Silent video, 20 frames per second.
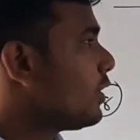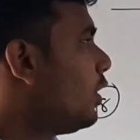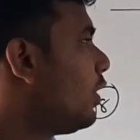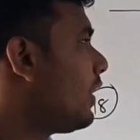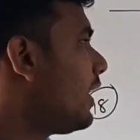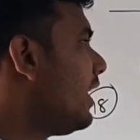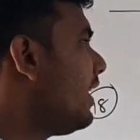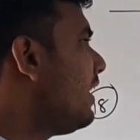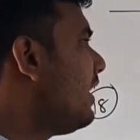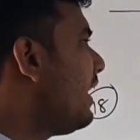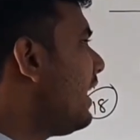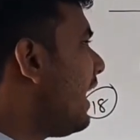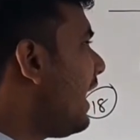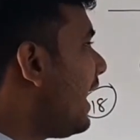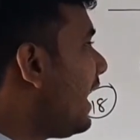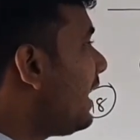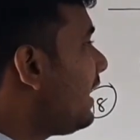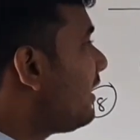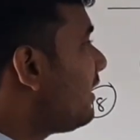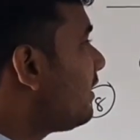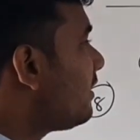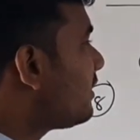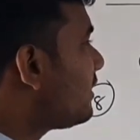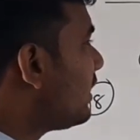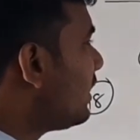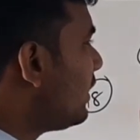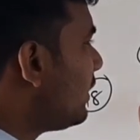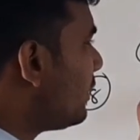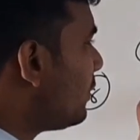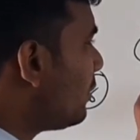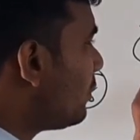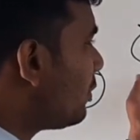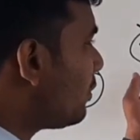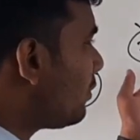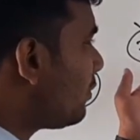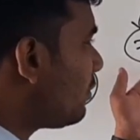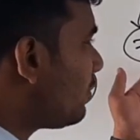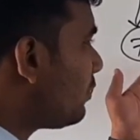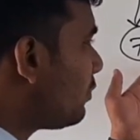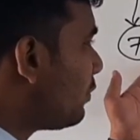Okay, and
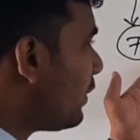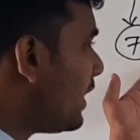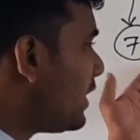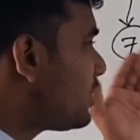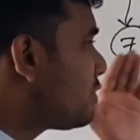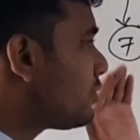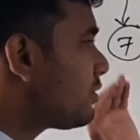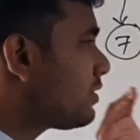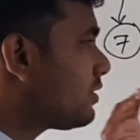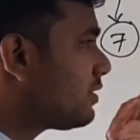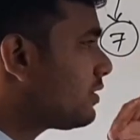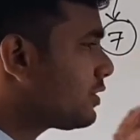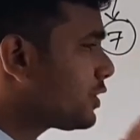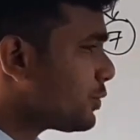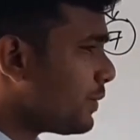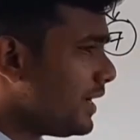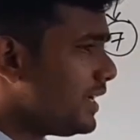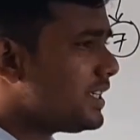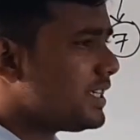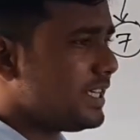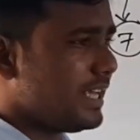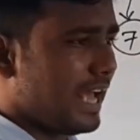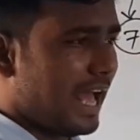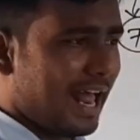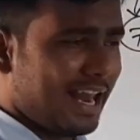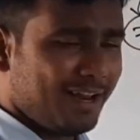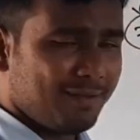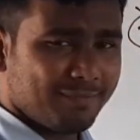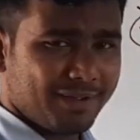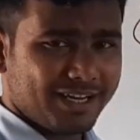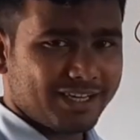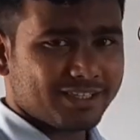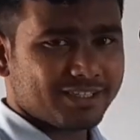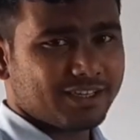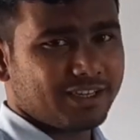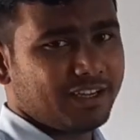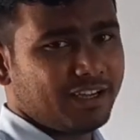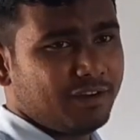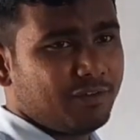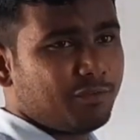1 to 20
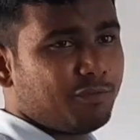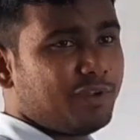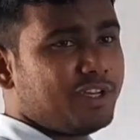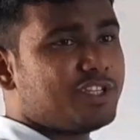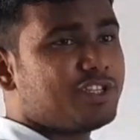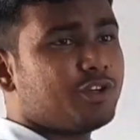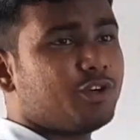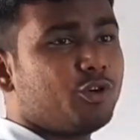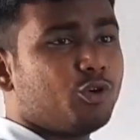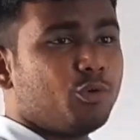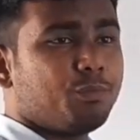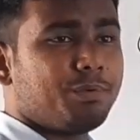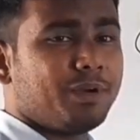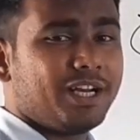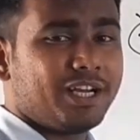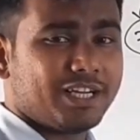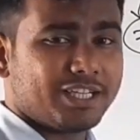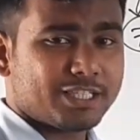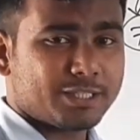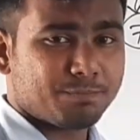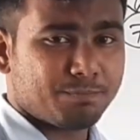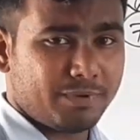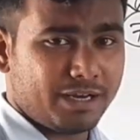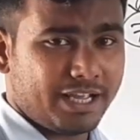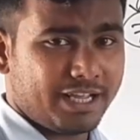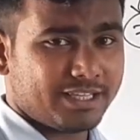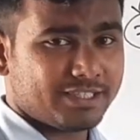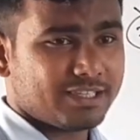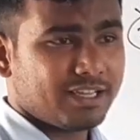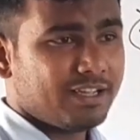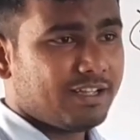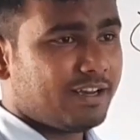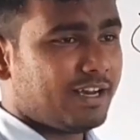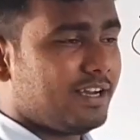elements in which group it is placed.